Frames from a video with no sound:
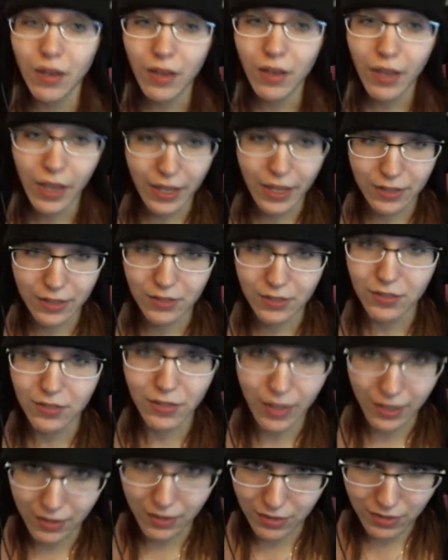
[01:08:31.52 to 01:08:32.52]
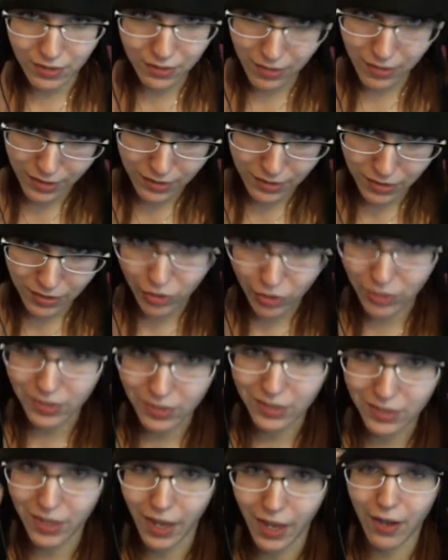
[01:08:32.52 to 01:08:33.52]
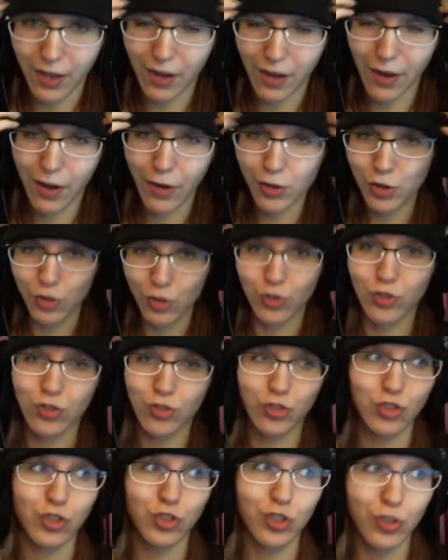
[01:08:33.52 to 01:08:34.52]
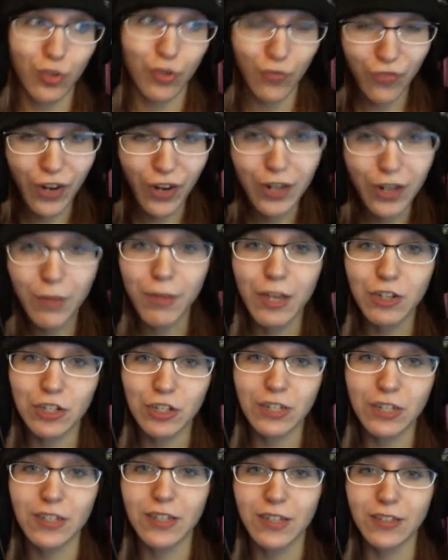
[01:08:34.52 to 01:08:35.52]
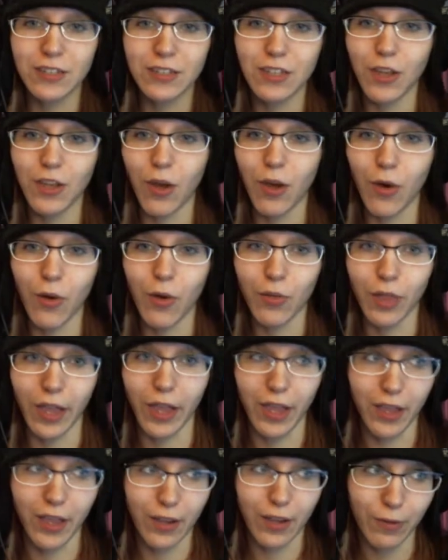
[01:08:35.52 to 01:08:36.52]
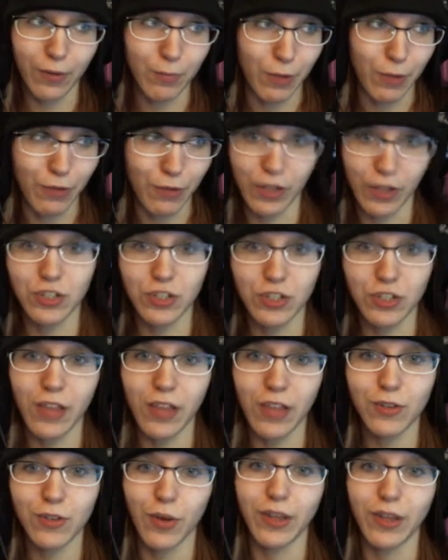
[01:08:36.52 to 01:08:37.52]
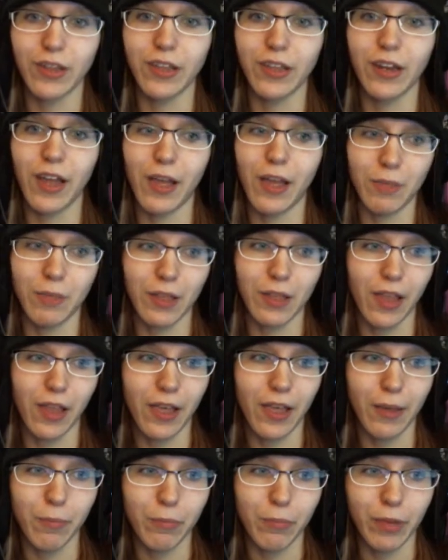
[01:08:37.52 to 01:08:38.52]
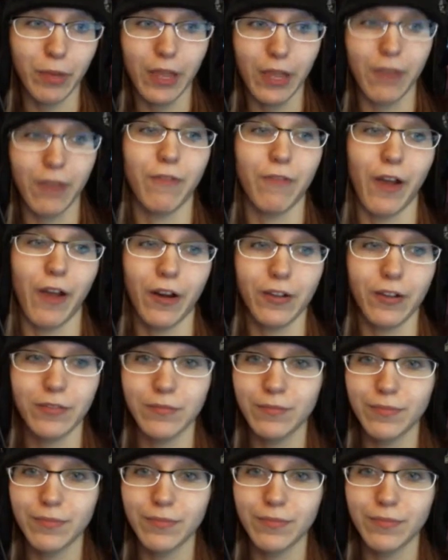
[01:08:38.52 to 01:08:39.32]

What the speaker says: It's just like, Funimation needs to go, like, be flushed down the toilet and be like, play fair.